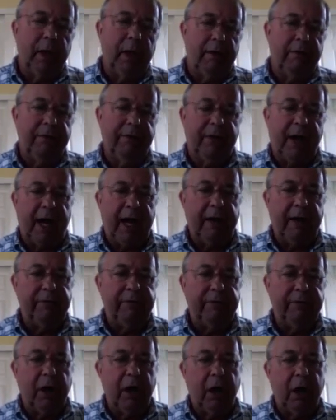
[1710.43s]
of five
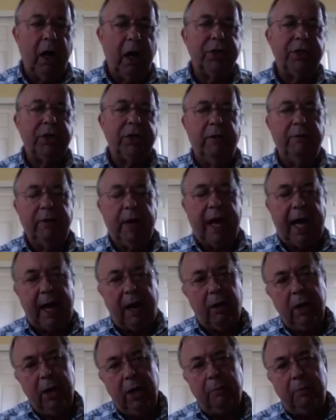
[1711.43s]
stars of
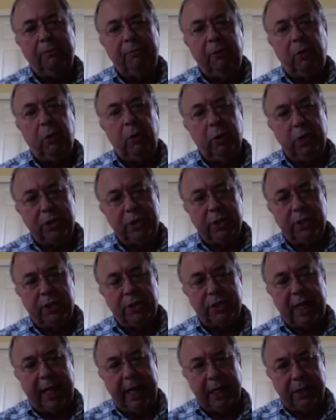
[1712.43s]
how helpful was
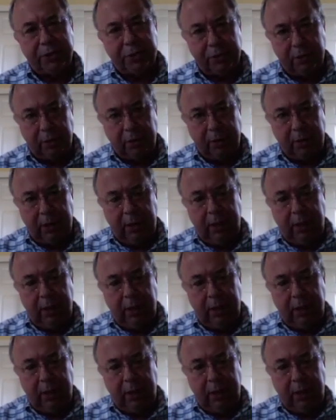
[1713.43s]
this answer.